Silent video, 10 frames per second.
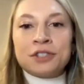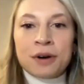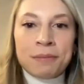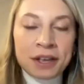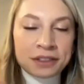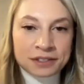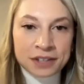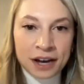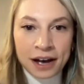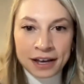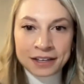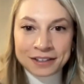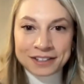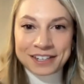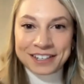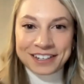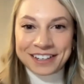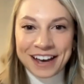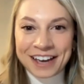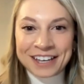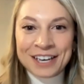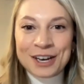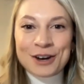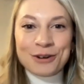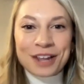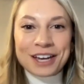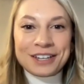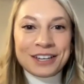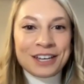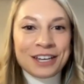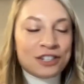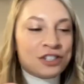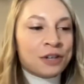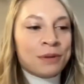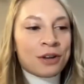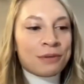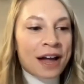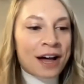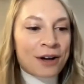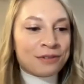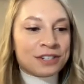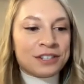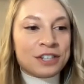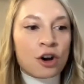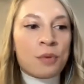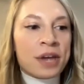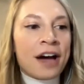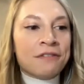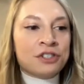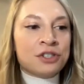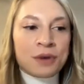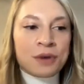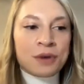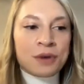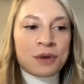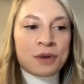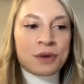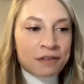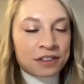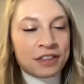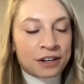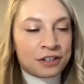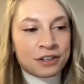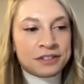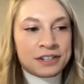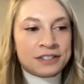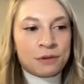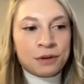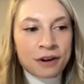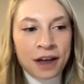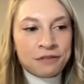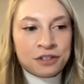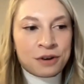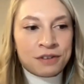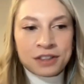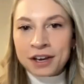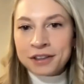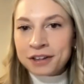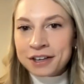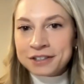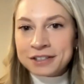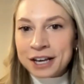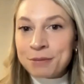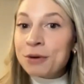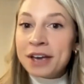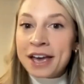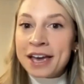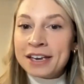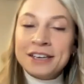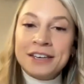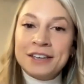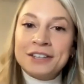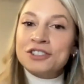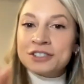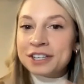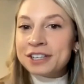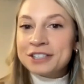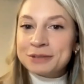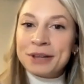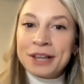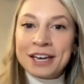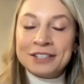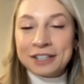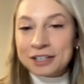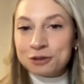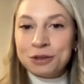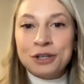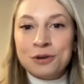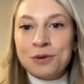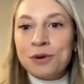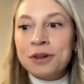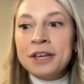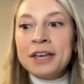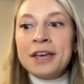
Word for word: So I met this guy, this Indian guy, who like he took me all around, and he's like, "Oh, we have to do everything on your list." And I said, "We don't have to do everything on the list. Like, I'm okay just seeing this place. Like, it's really cool."